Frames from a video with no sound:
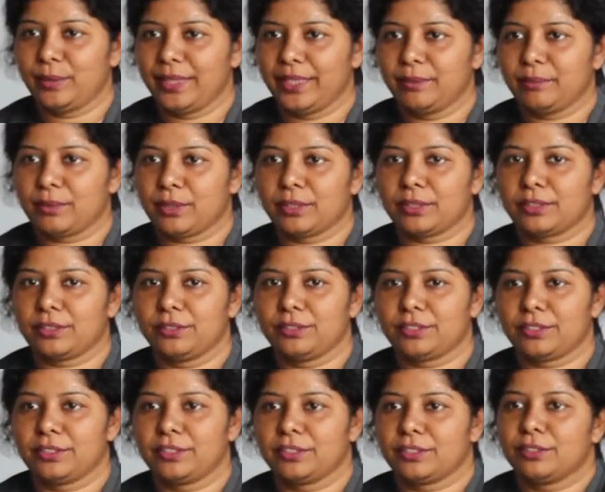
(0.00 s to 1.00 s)
when
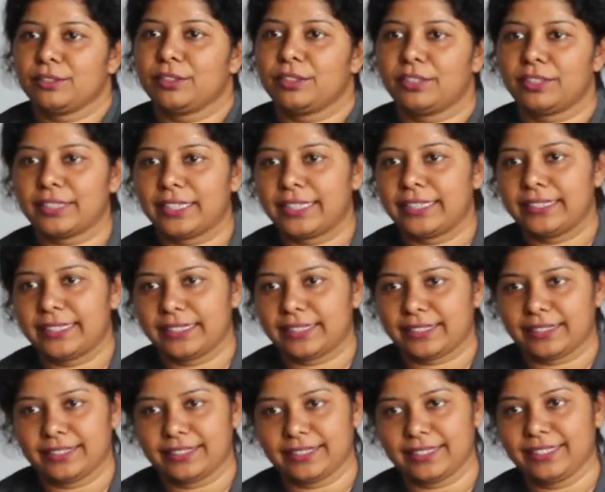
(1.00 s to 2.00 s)
prostitution is no longer
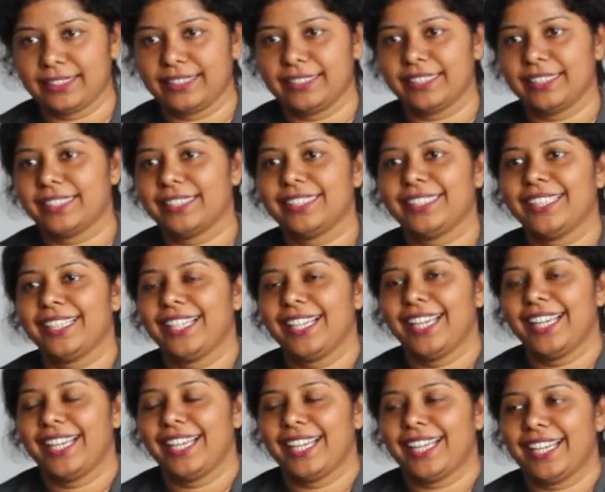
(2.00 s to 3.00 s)
existent in India.
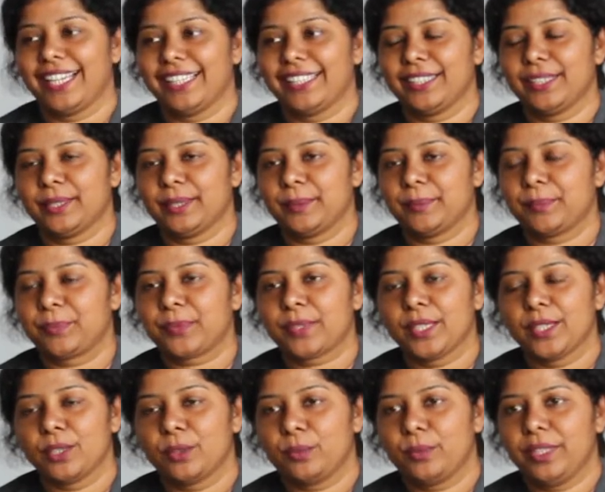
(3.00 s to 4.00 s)
And
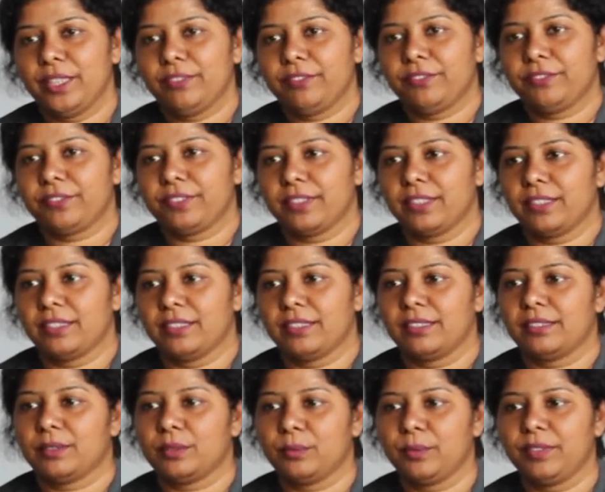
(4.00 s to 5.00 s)

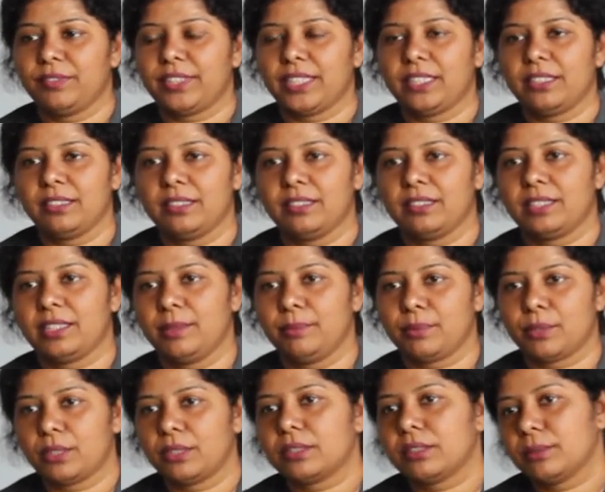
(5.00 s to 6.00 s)
we've taken the
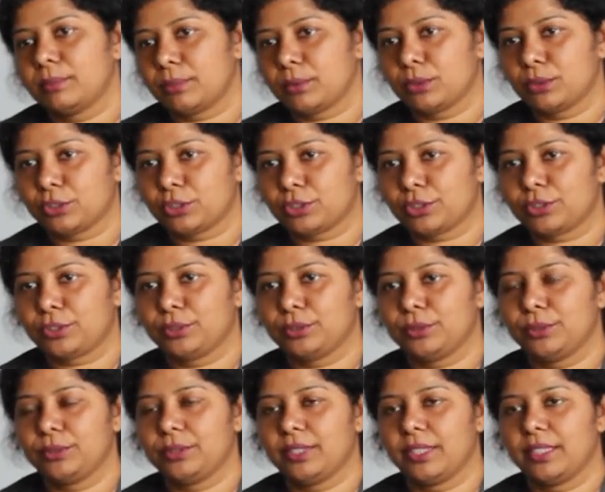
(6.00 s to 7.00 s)
three-pronged approach
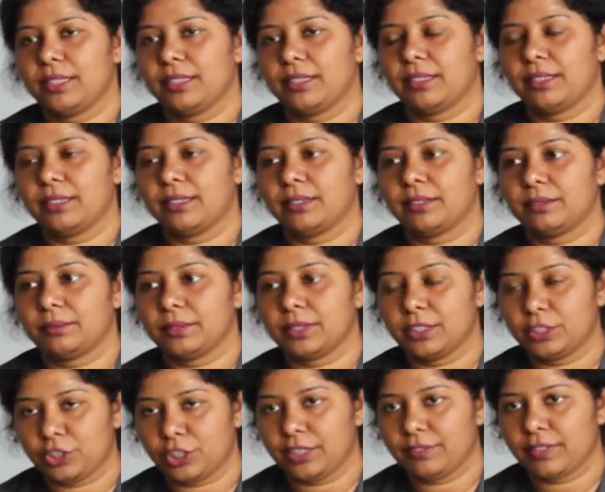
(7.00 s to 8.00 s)
to
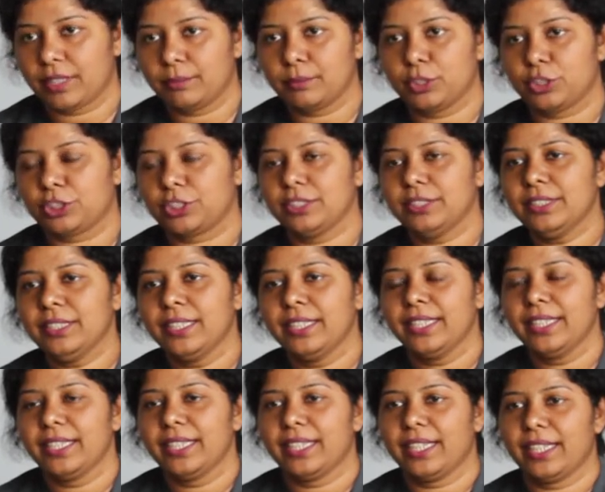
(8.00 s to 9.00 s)
achieve our mission,
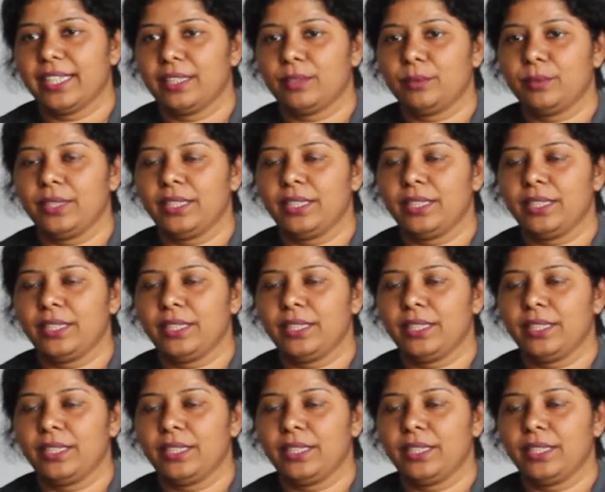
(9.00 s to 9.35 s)
and